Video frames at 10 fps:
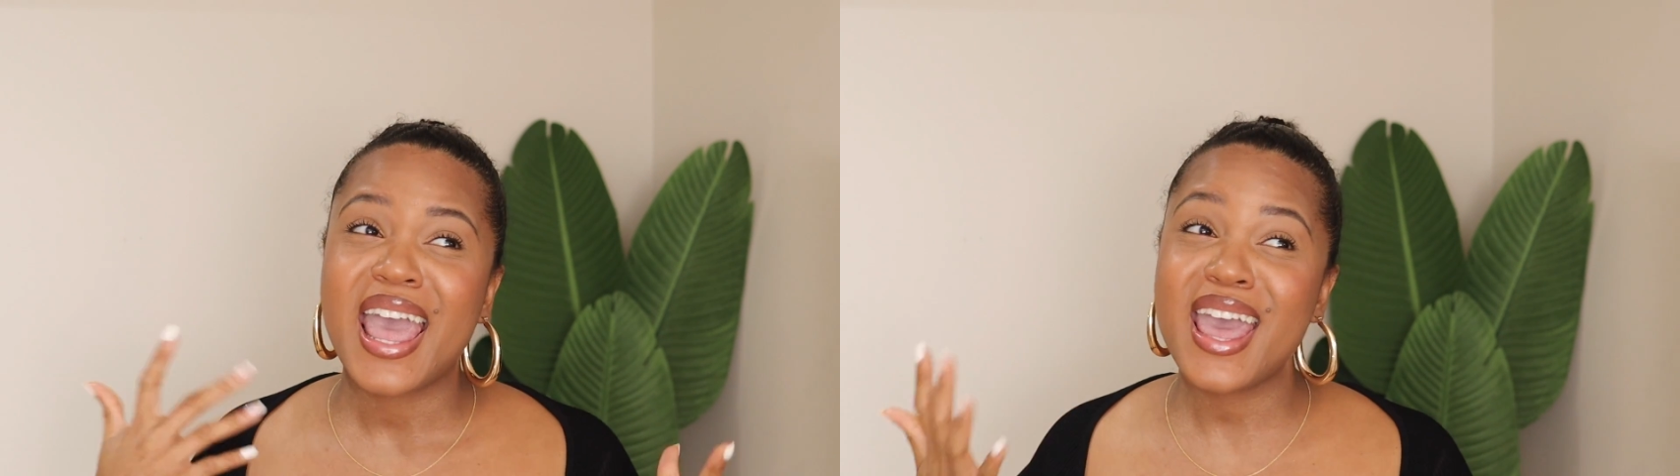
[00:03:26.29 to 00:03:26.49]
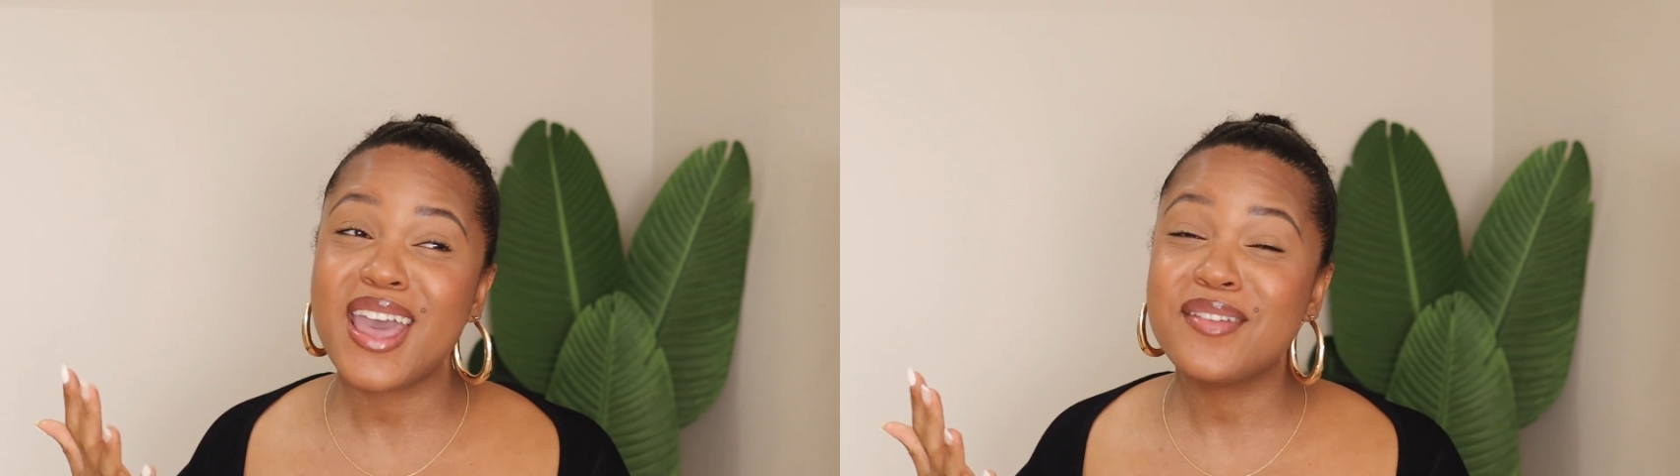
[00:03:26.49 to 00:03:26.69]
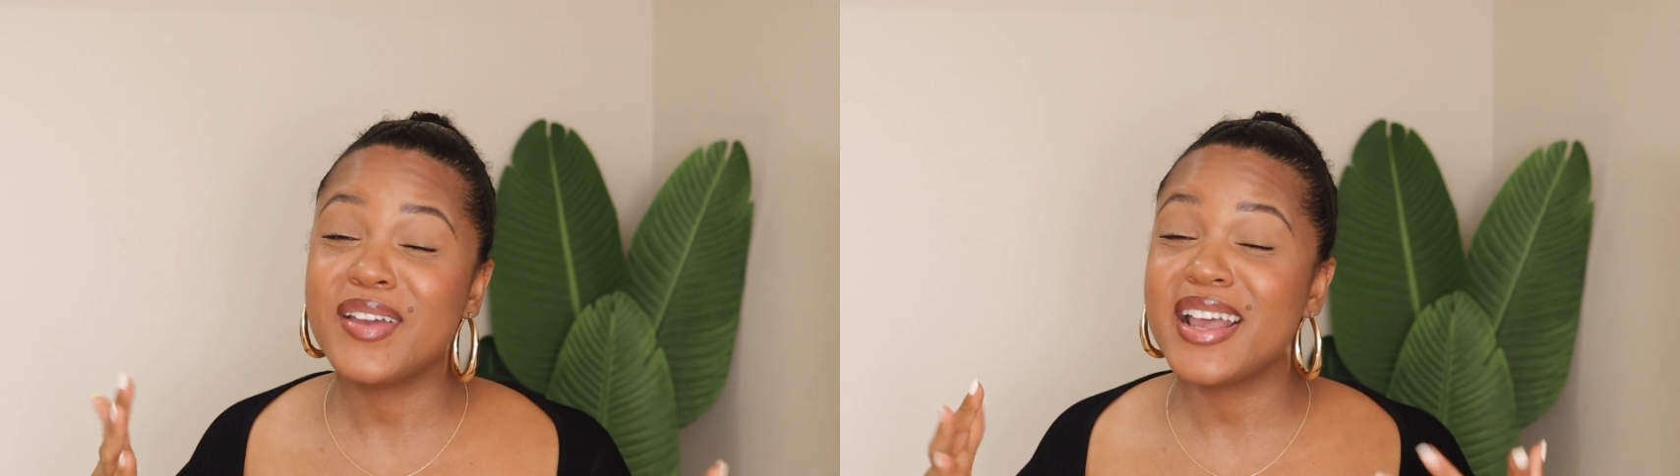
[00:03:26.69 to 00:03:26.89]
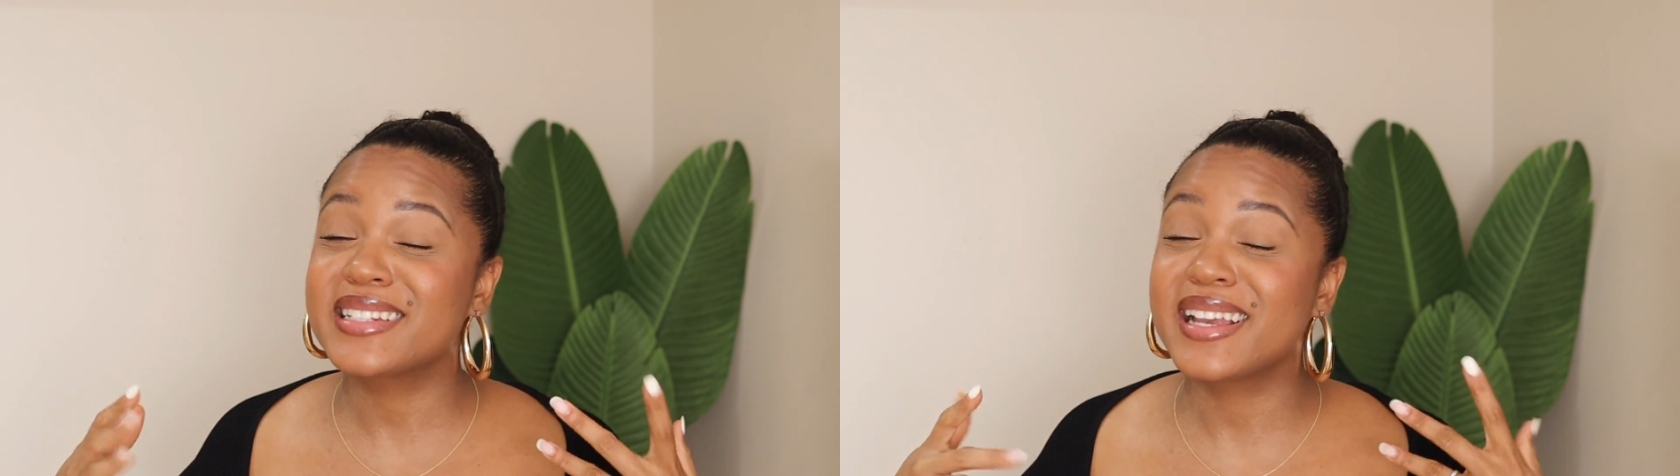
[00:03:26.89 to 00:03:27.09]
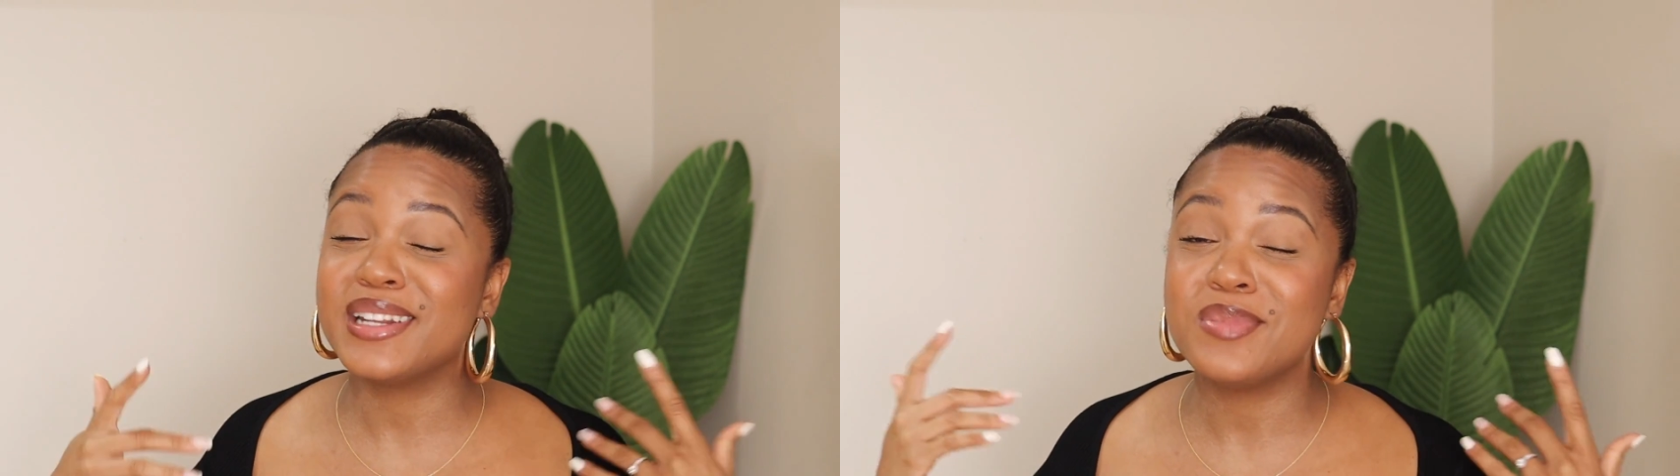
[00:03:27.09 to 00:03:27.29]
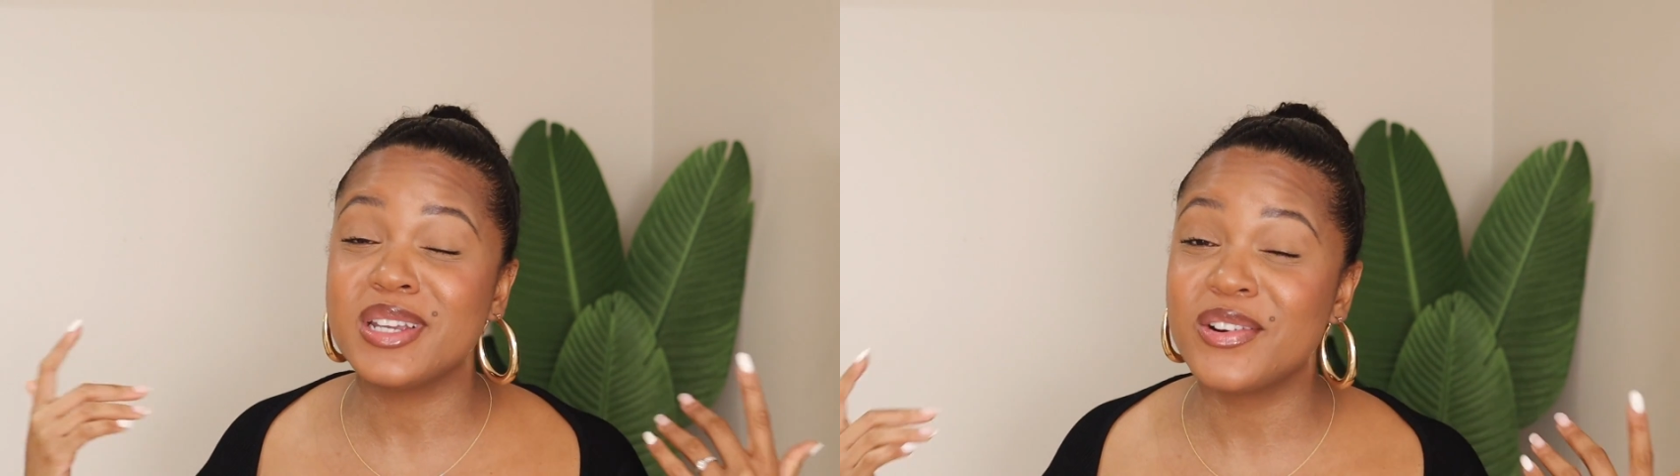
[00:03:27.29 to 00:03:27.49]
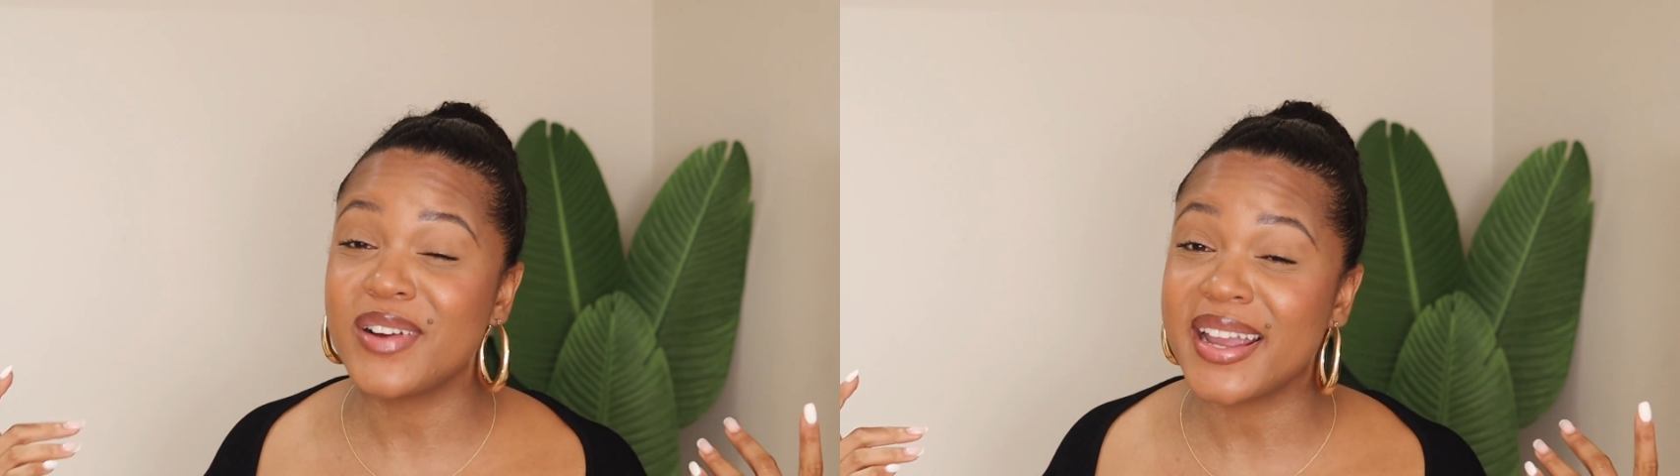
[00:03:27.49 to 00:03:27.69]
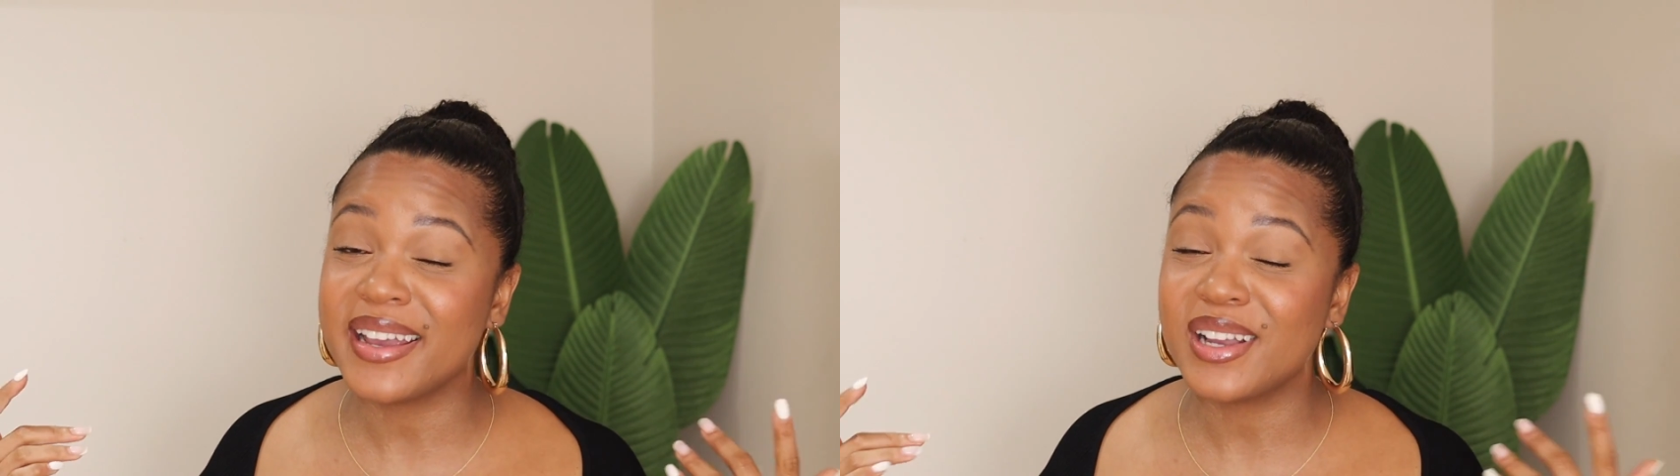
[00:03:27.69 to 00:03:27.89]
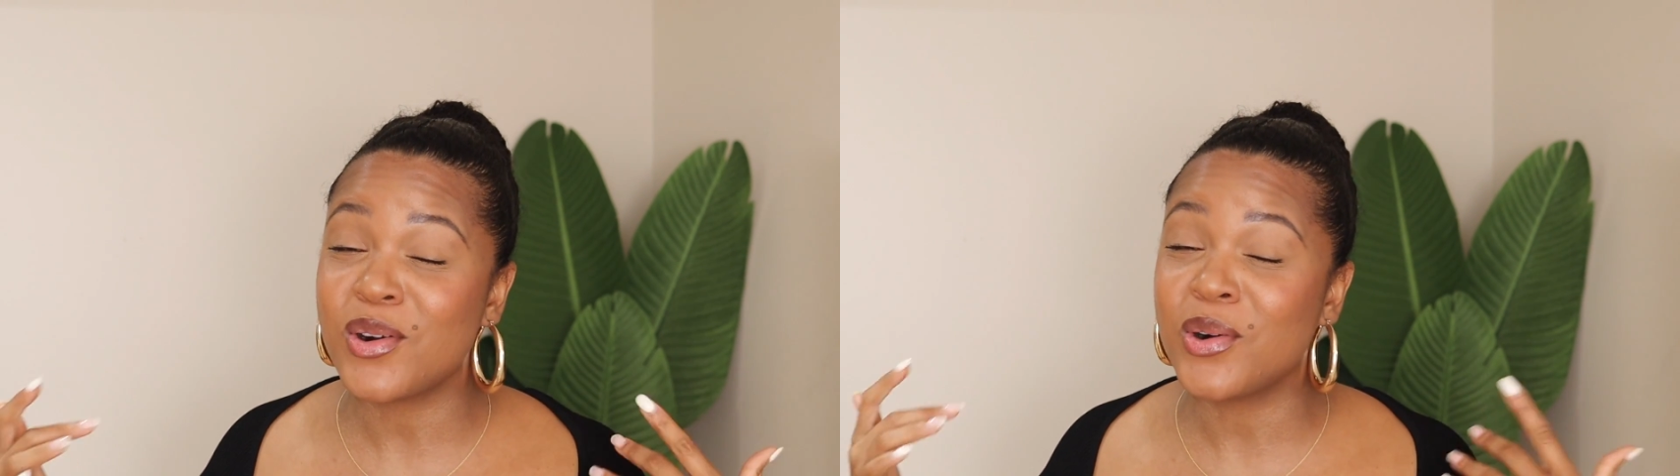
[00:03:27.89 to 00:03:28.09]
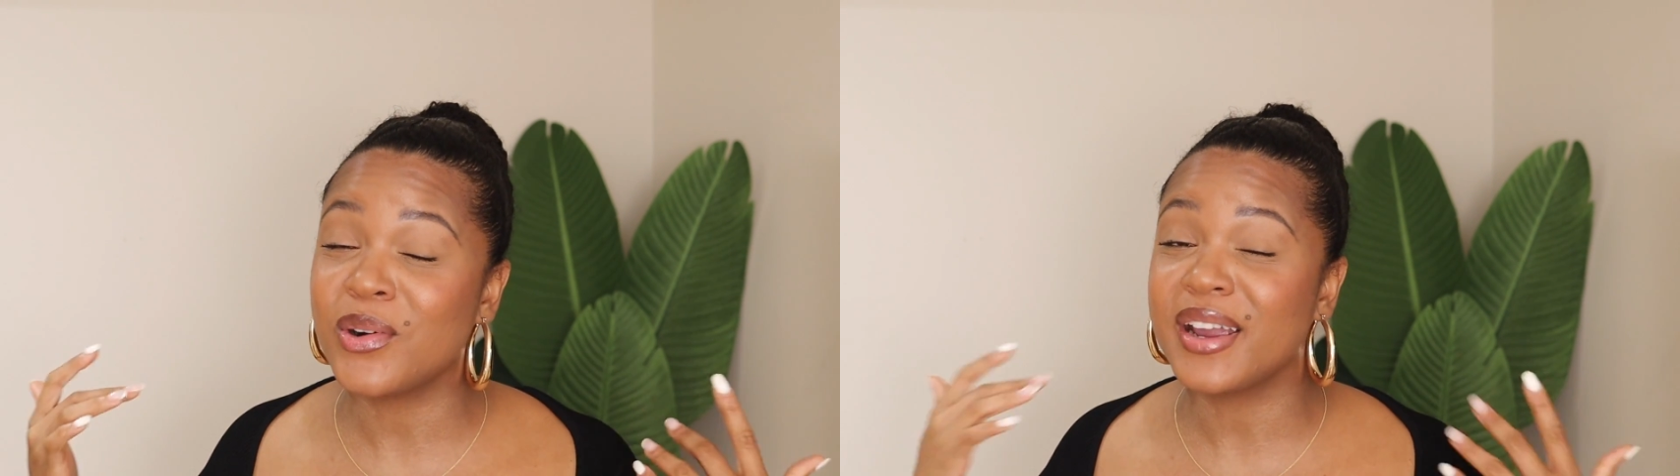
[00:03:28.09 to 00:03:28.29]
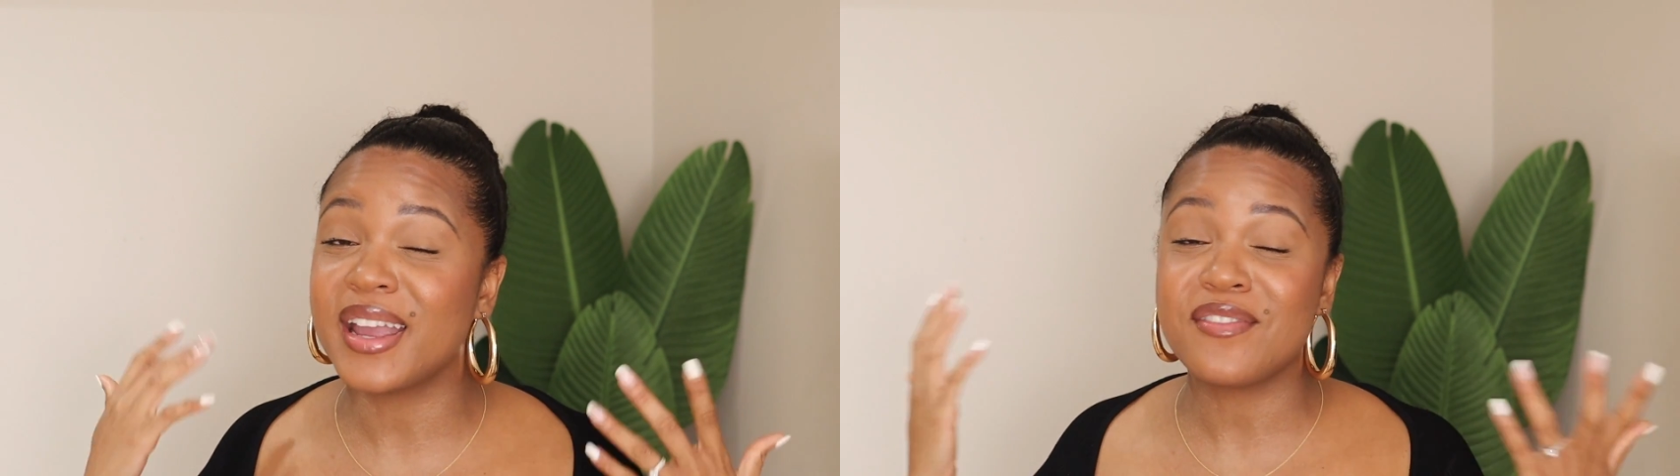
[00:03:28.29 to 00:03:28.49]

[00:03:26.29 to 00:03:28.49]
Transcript: if it's gonna be great or